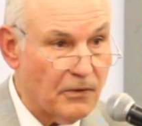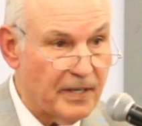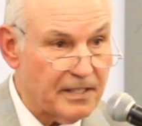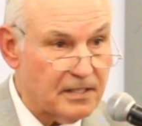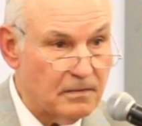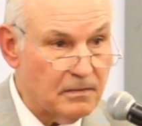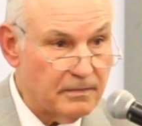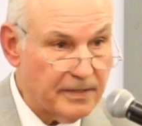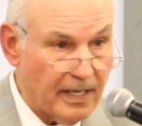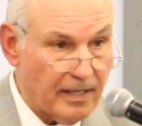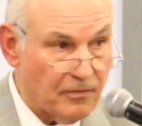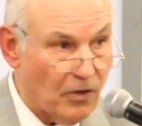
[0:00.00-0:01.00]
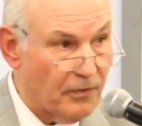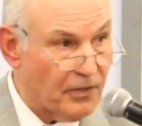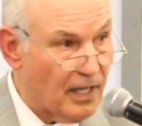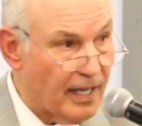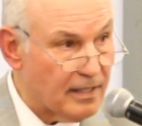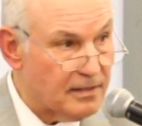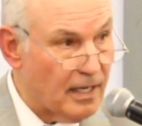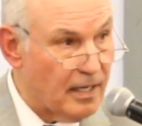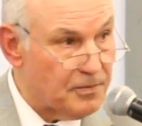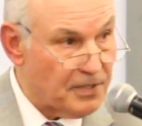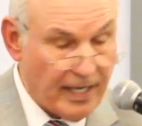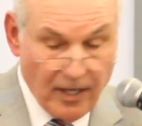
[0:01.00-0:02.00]
Christ got involved a lot of
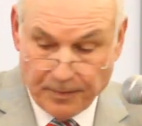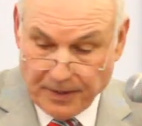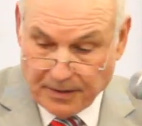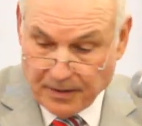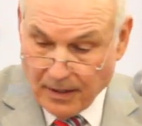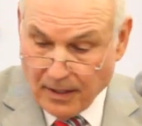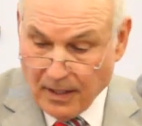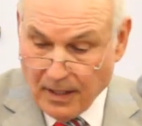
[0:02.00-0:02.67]
times and helped us.